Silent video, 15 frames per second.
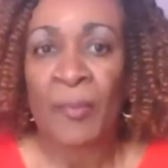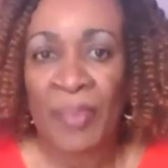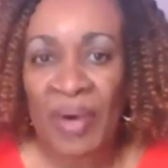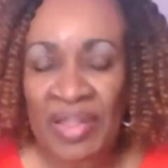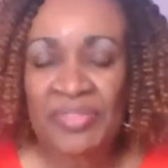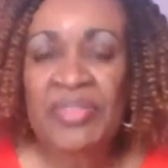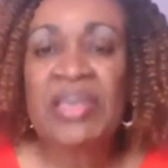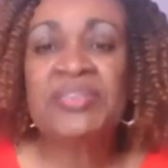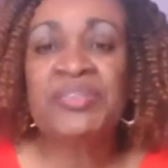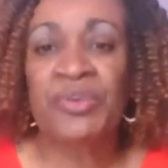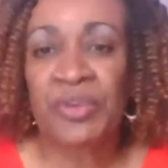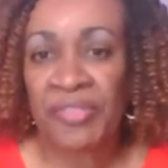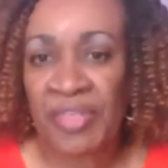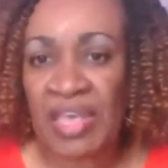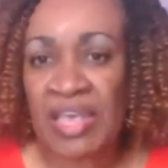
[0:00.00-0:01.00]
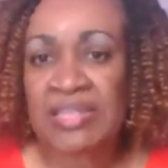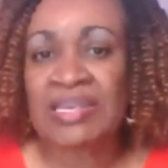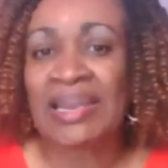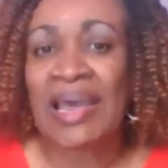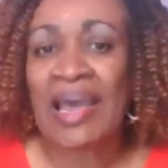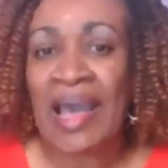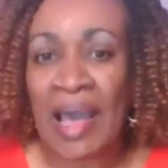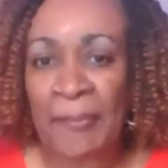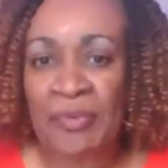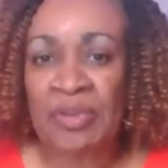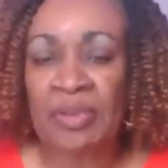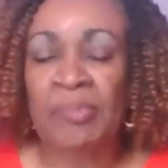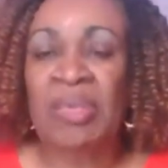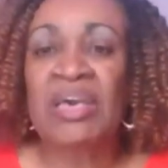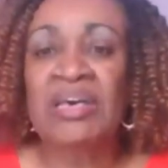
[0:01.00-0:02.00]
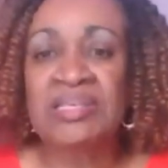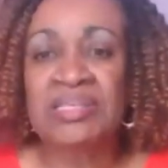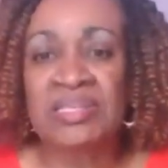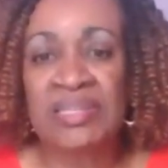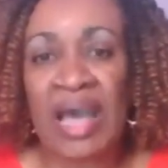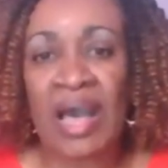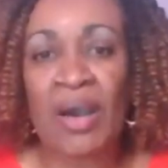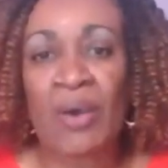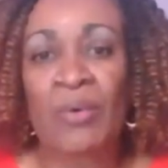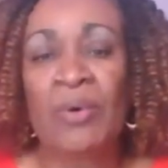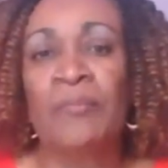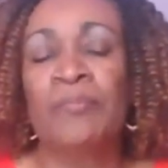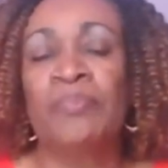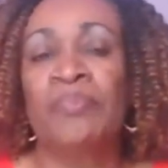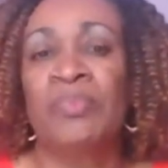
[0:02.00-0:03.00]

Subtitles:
But these are the things that happen because now